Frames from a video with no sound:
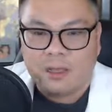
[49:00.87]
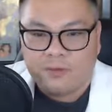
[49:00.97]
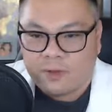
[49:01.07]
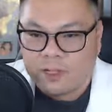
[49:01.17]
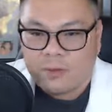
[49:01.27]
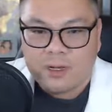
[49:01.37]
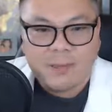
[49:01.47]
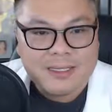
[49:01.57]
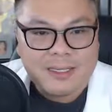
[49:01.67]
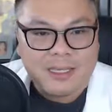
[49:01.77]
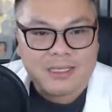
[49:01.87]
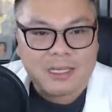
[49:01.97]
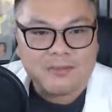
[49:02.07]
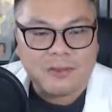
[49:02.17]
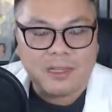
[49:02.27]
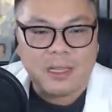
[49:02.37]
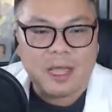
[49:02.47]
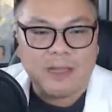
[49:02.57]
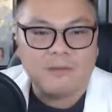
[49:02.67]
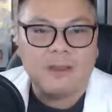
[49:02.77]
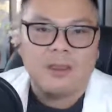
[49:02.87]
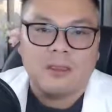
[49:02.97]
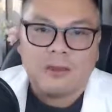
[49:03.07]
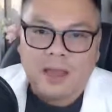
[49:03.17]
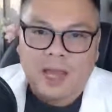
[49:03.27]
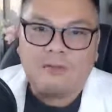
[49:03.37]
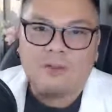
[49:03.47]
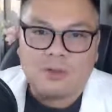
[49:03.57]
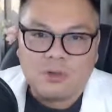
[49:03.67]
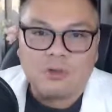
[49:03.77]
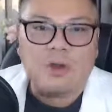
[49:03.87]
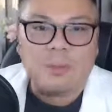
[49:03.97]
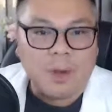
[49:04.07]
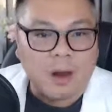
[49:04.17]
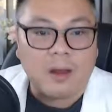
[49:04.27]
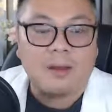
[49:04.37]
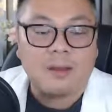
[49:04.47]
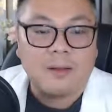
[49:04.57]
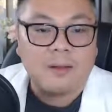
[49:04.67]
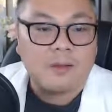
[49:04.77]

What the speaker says: If you really be successful in life, you have to do your part.